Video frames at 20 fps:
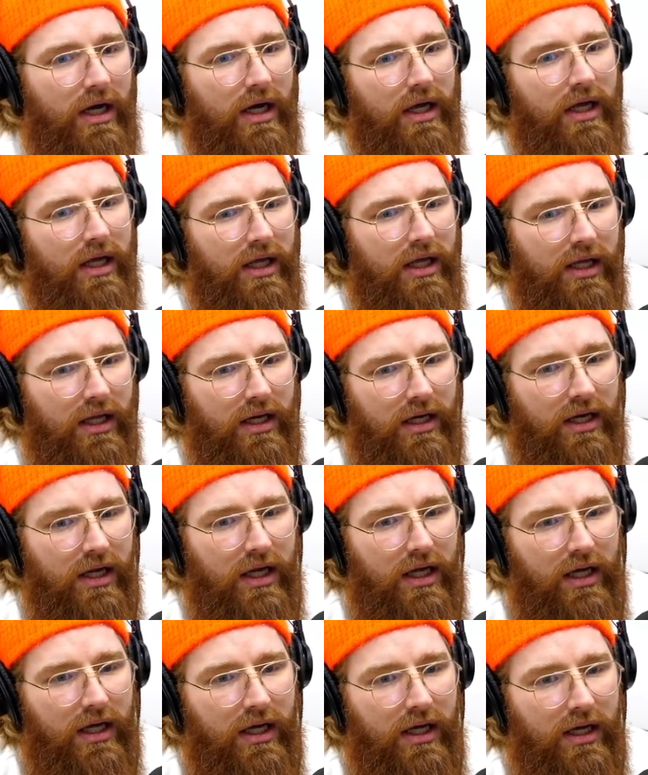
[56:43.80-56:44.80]
And
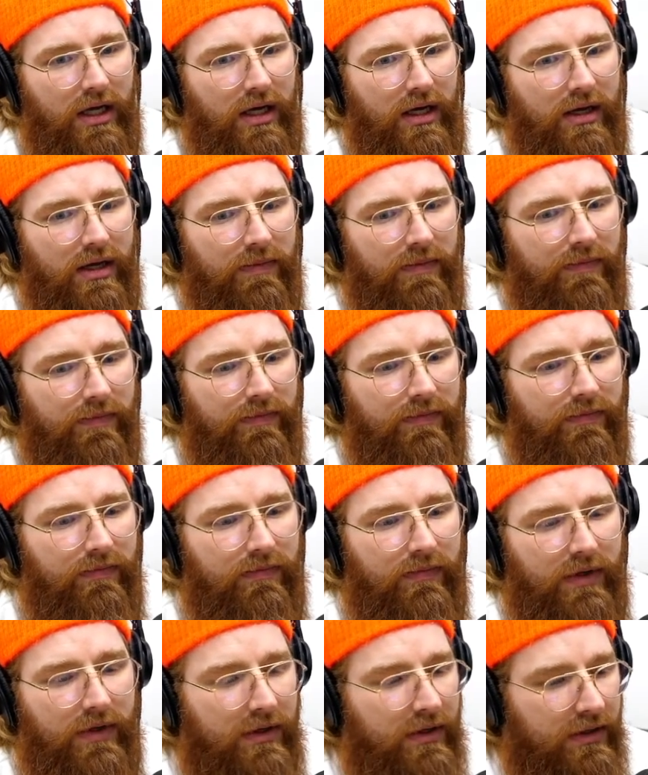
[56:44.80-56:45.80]

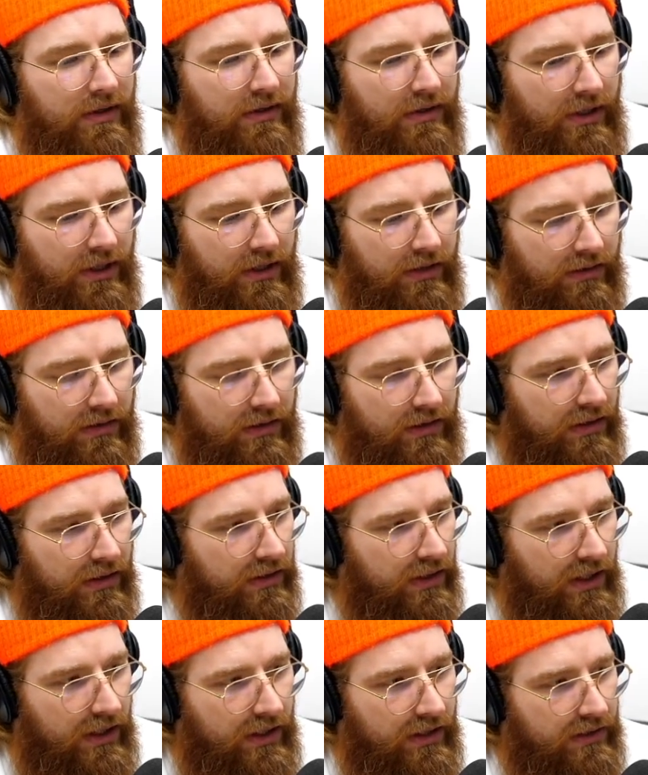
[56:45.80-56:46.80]
they're all great. They're all
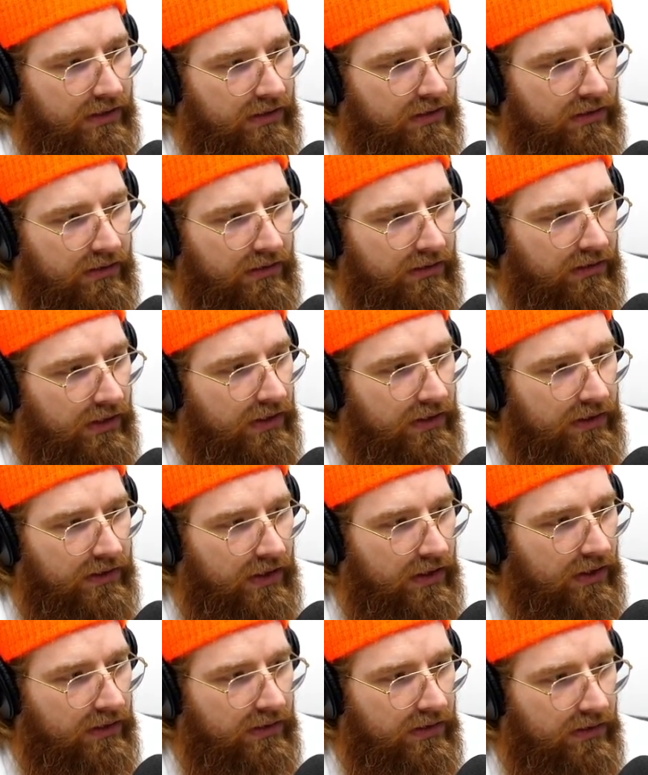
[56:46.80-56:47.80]
nice, great to
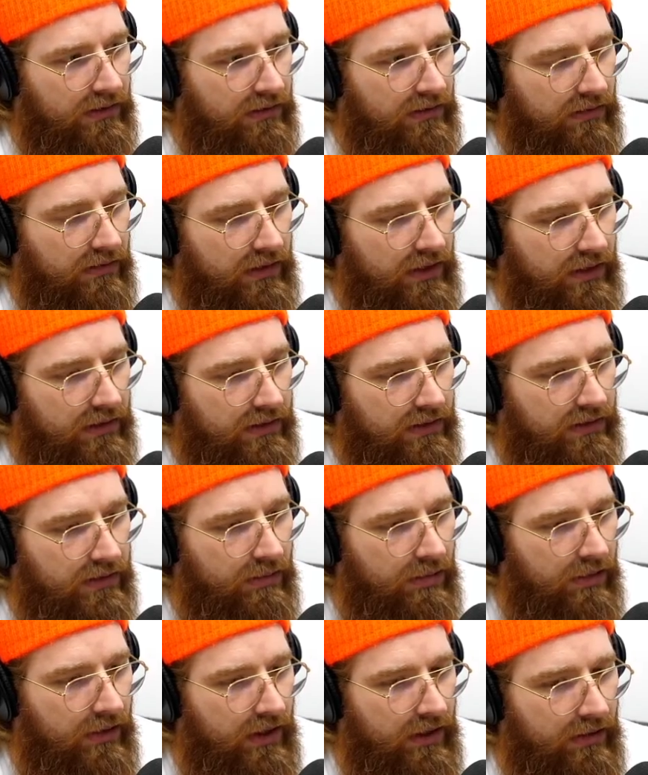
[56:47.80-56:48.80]
talk to, and
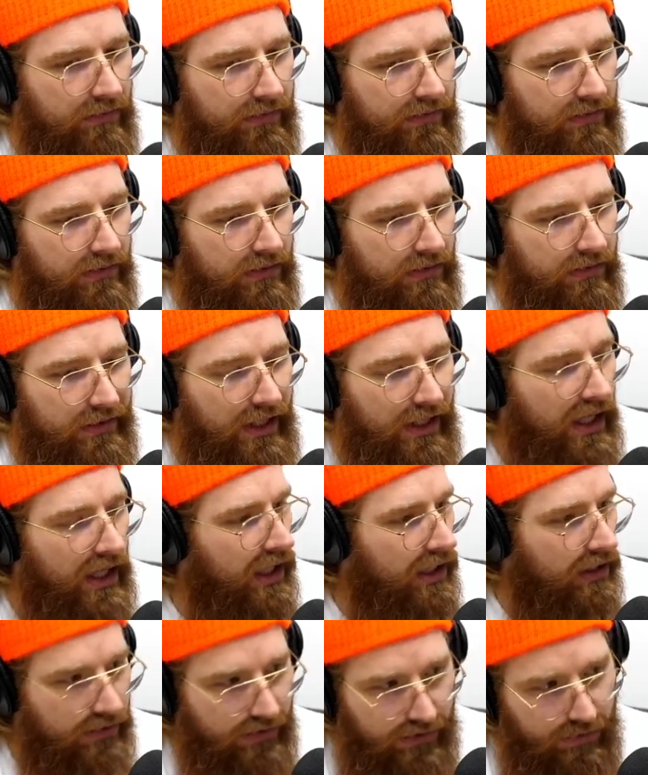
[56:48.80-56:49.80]
super helpful,
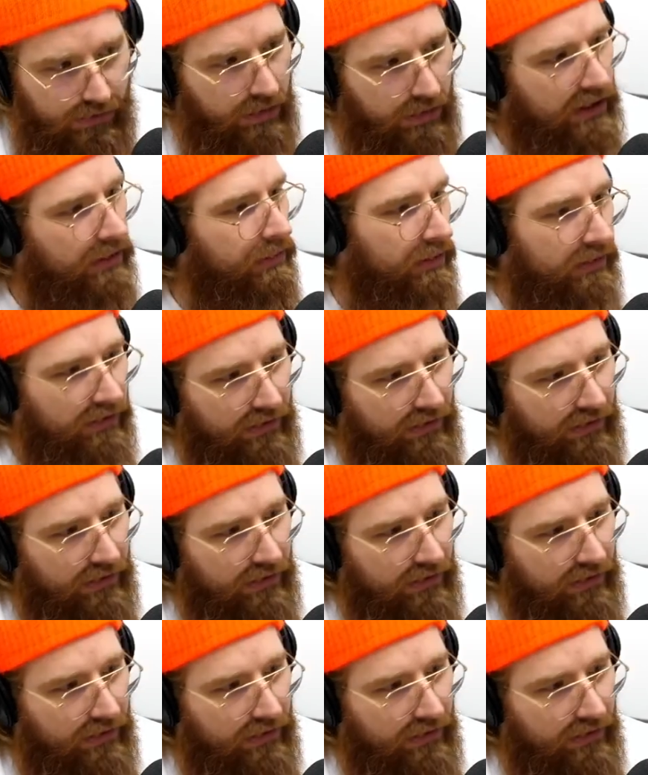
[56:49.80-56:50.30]
kind people.